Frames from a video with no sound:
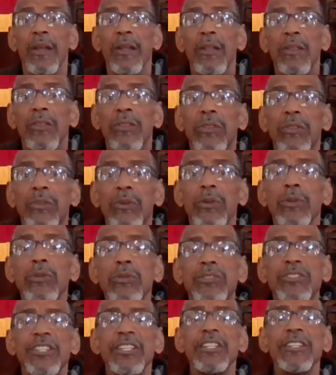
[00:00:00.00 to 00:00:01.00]
through
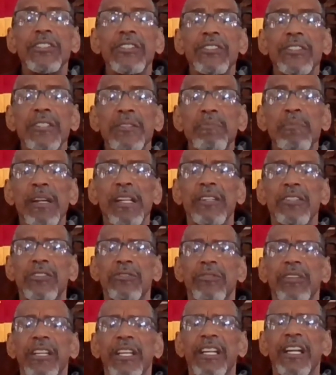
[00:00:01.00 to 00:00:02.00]
Jesus' ministry,
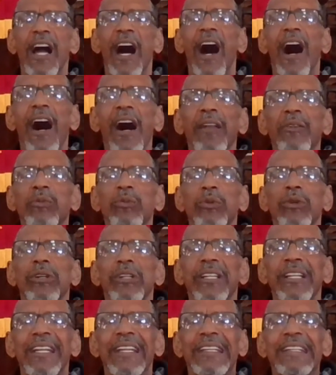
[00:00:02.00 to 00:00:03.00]
God would
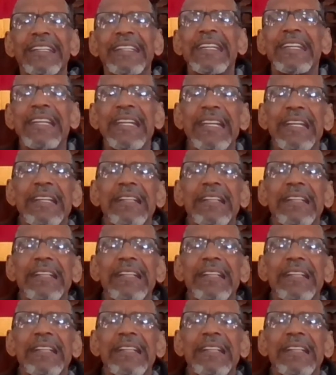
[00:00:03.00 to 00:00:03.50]
indeed